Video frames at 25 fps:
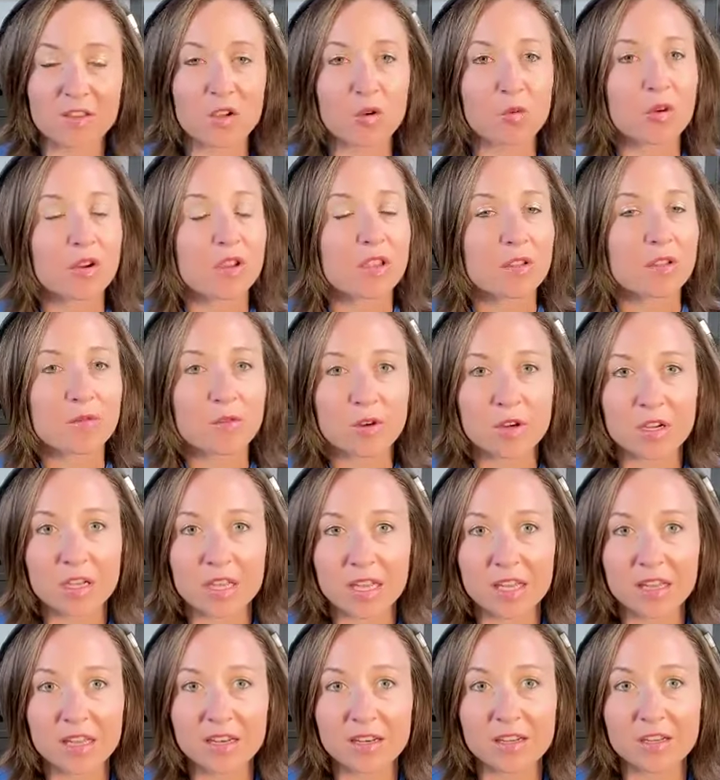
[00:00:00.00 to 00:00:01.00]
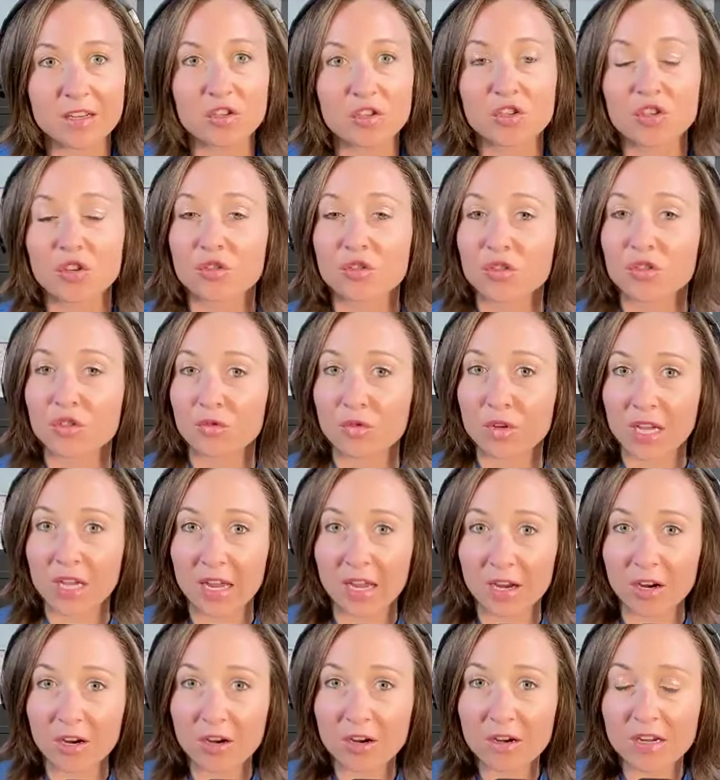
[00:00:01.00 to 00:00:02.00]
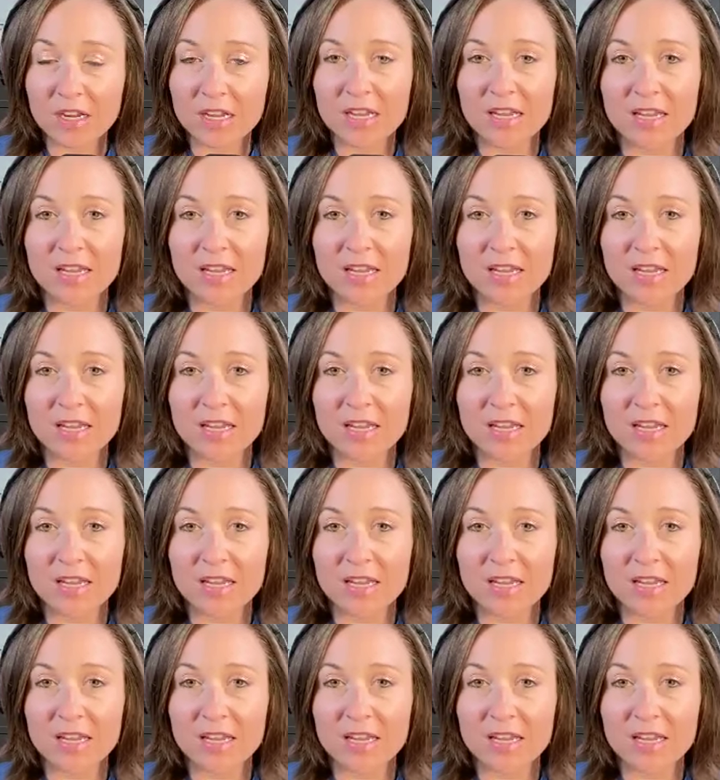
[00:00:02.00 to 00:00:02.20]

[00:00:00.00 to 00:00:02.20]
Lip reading: you're working for a candidate shows you care.